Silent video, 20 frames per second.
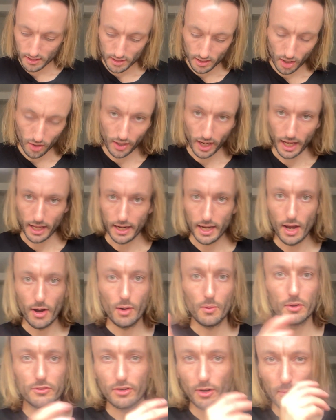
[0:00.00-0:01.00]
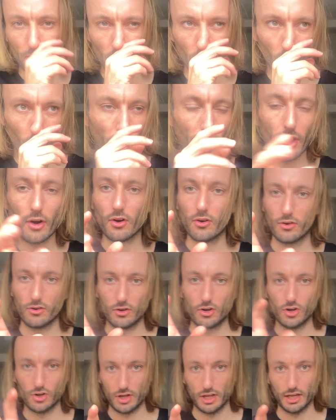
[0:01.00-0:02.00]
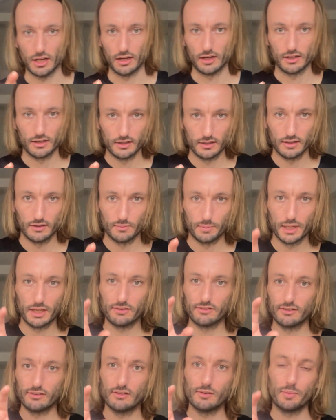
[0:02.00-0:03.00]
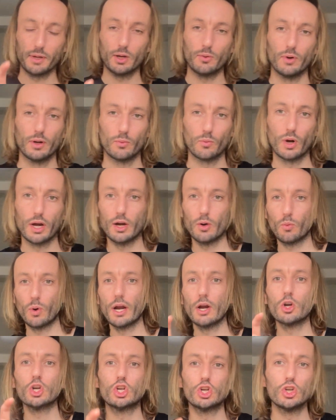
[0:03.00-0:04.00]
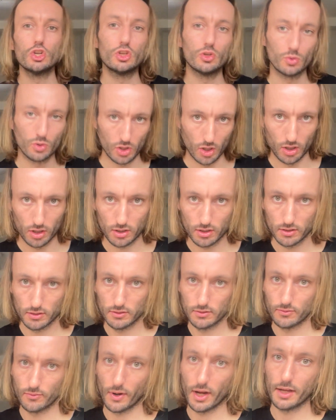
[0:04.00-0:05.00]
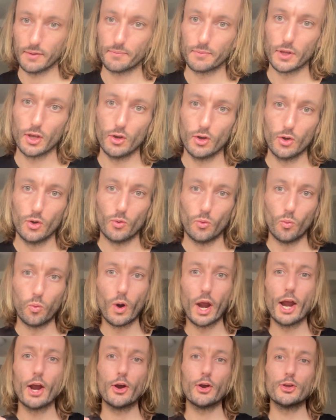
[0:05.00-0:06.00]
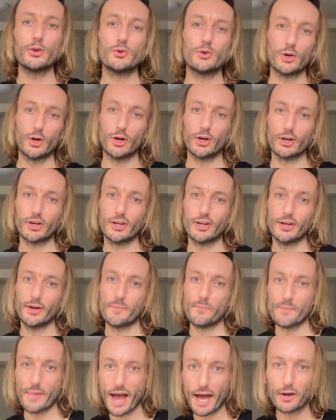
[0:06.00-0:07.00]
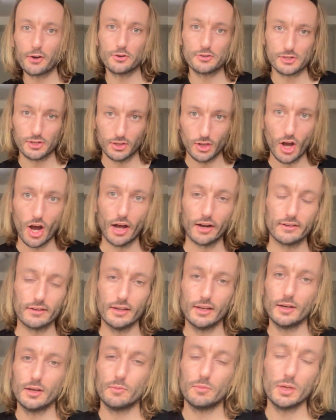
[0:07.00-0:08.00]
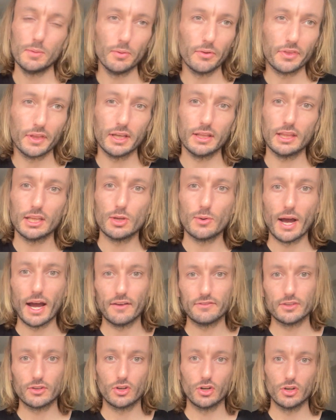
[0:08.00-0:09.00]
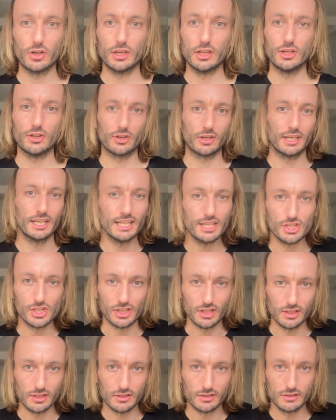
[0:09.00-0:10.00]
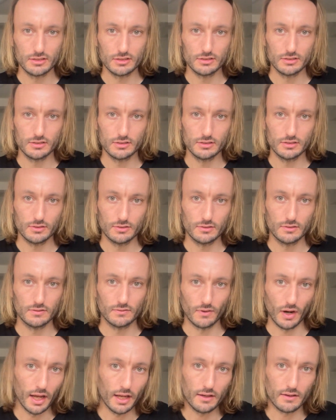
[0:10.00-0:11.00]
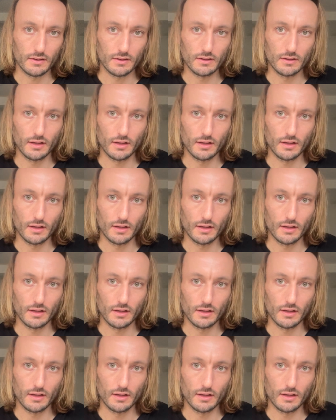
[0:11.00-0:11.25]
Okay, now I want to talk about where cooking, because this is a big one. Where should you cook, right? Where you cook matters a lot. People think that you have to cook in your kitchen, right?